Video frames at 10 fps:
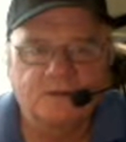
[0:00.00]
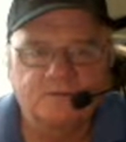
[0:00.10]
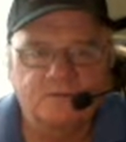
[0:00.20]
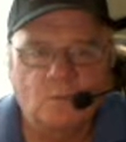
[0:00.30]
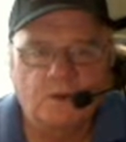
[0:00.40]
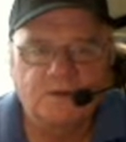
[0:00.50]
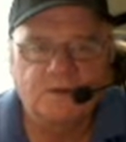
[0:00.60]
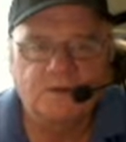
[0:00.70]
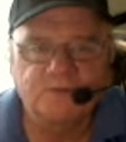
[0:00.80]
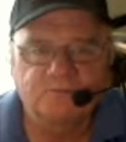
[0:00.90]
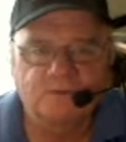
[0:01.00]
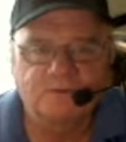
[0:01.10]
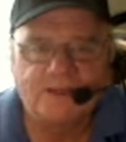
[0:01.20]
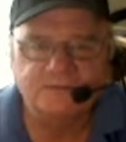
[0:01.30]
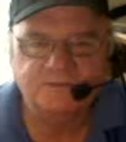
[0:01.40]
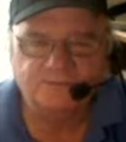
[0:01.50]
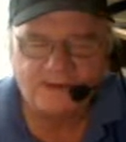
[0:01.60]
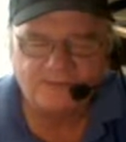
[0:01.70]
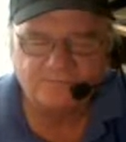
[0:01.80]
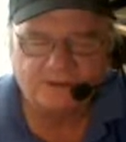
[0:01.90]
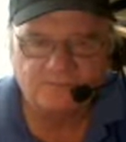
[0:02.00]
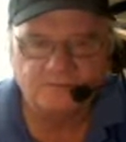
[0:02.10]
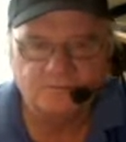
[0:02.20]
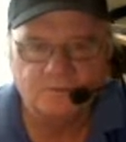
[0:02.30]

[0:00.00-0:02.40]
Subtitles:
is won each of her last 5 outings,